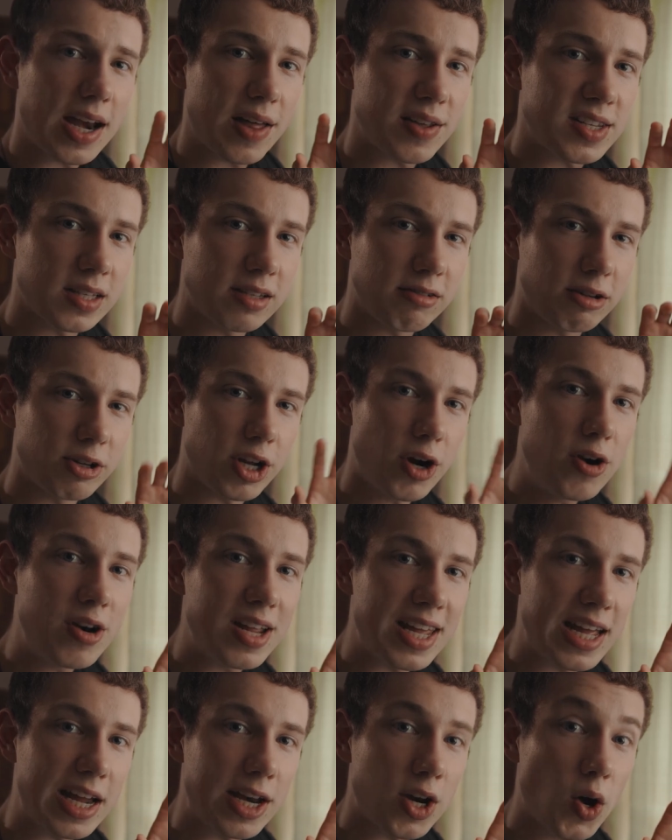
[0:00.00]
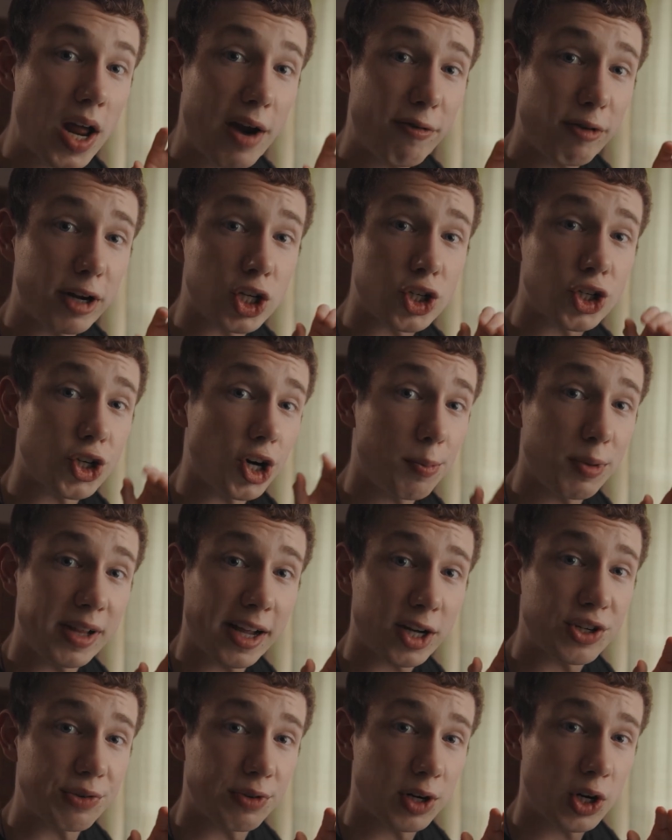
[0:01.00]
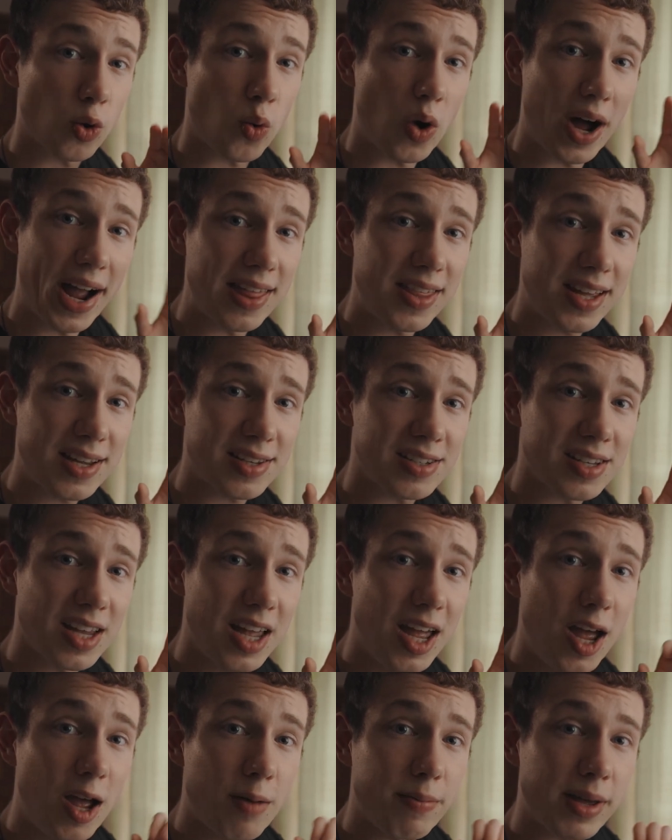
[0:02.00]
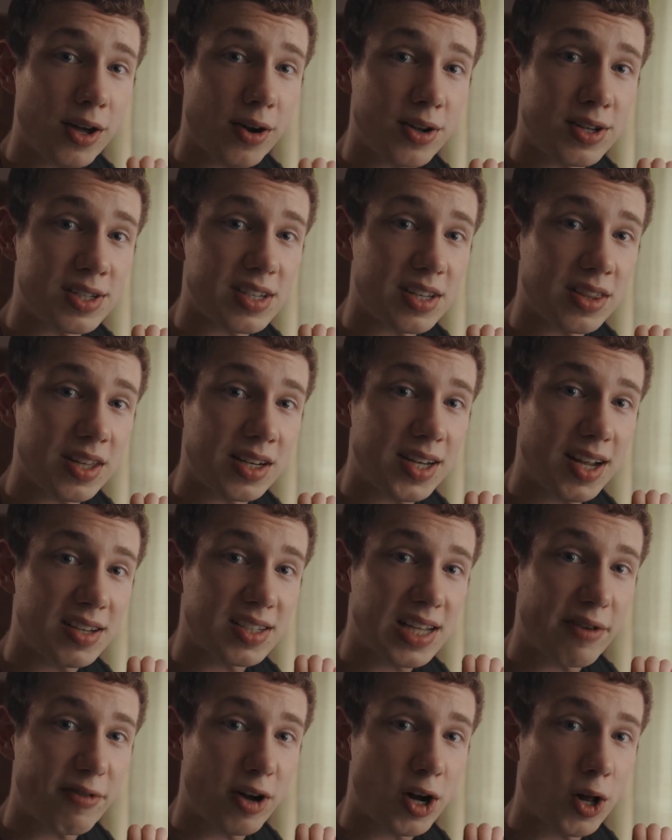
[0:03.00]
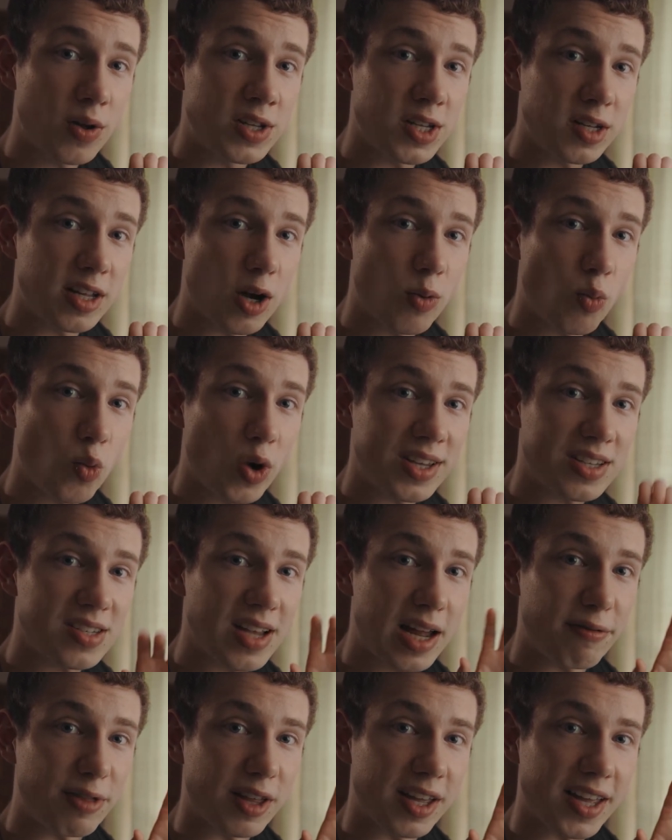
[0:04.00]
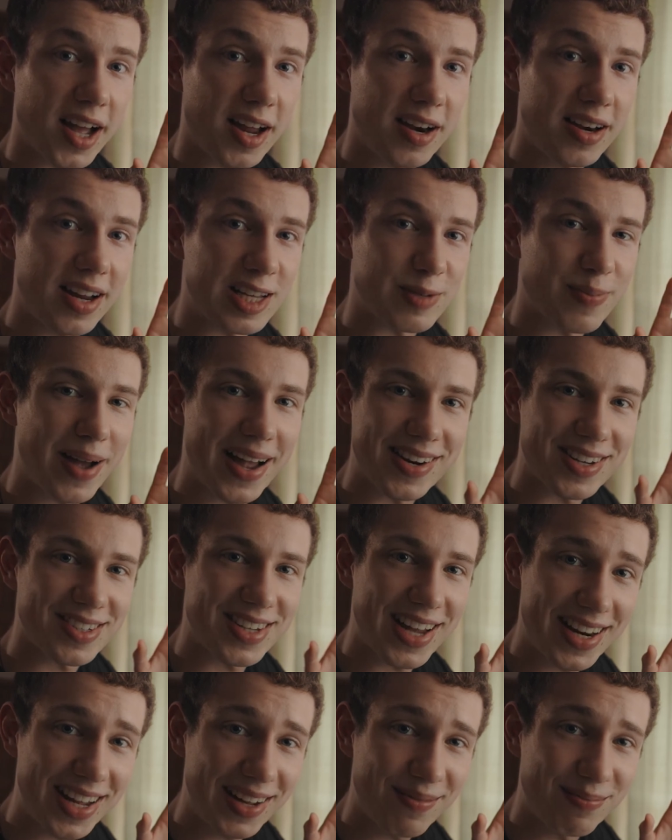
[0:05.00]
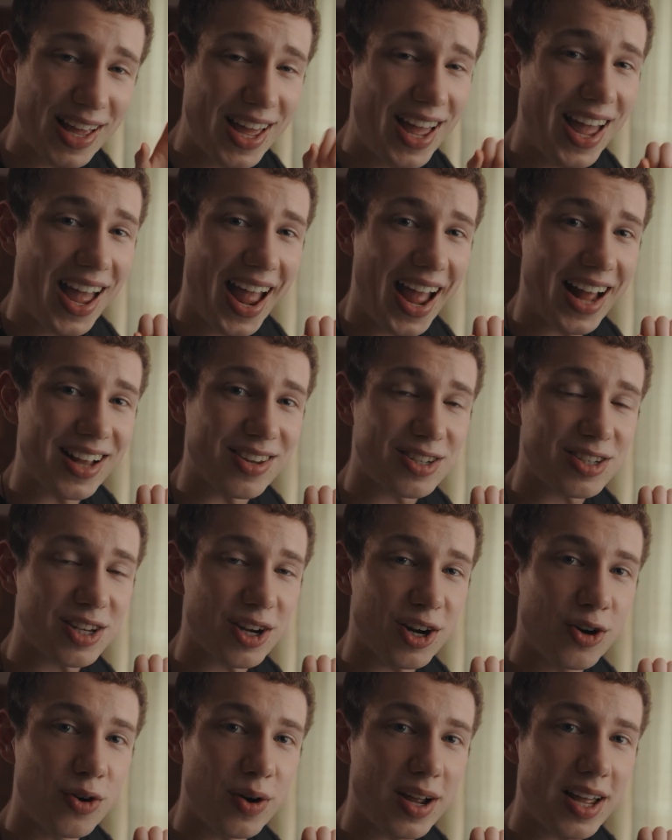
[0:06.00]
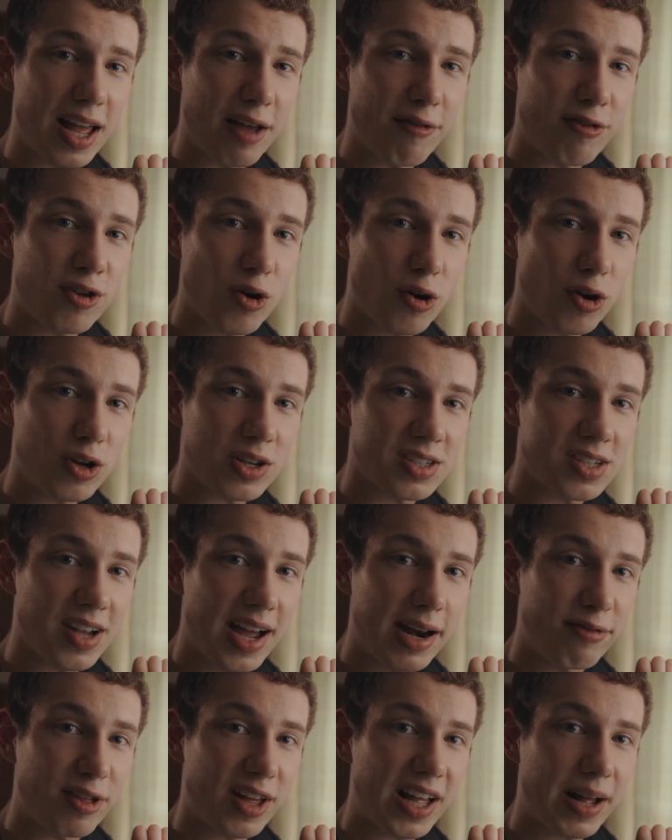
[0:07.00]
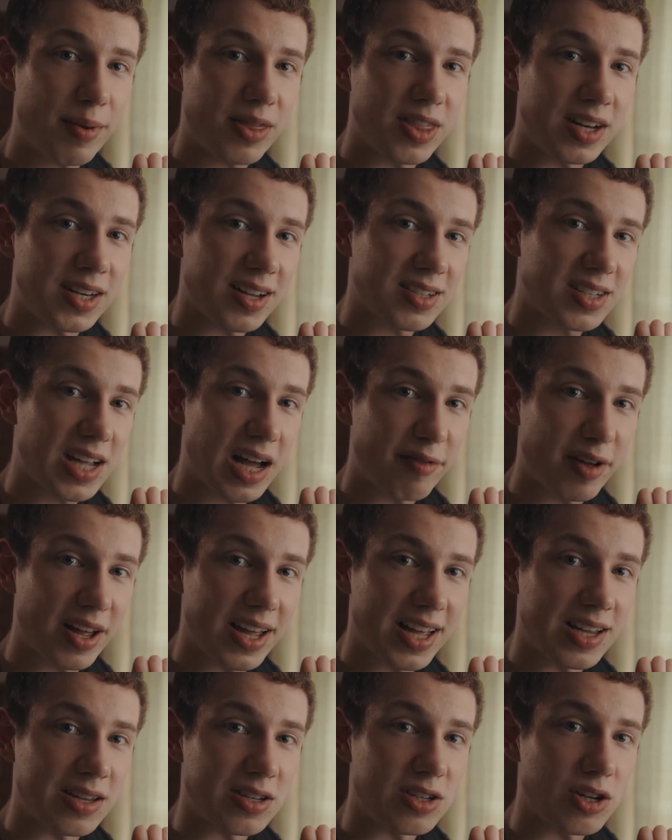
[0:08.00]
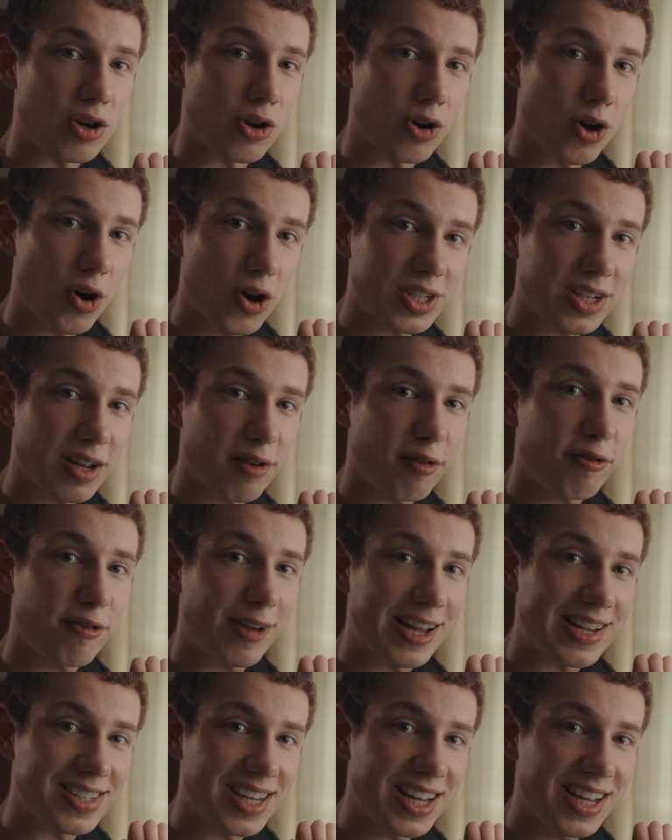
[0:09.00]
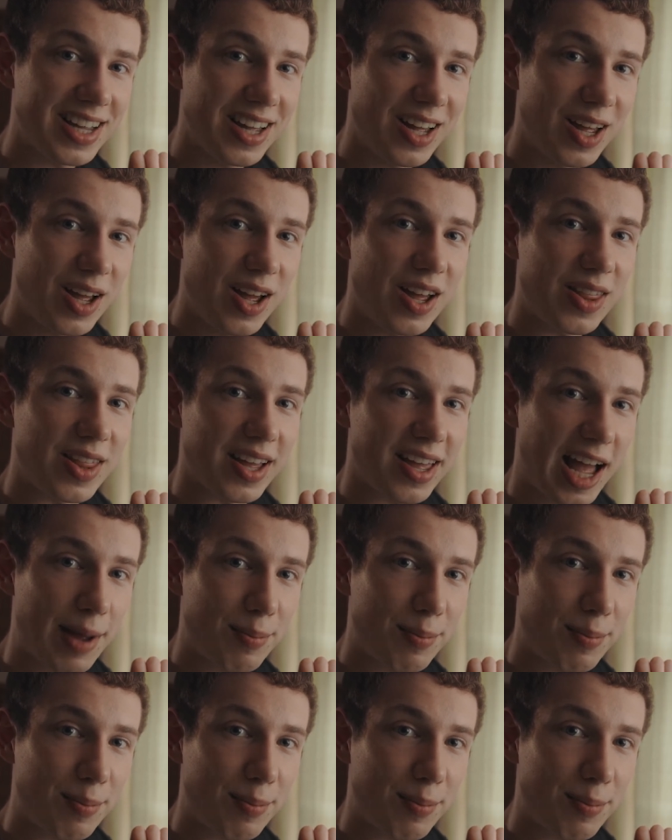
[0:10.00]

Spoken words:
Now, there's a little note here. Not every shot will actually require this, because the dust cover hole is only on one side of the gun, is my understanding. And so if your side of the gun with the dust cover is not facing the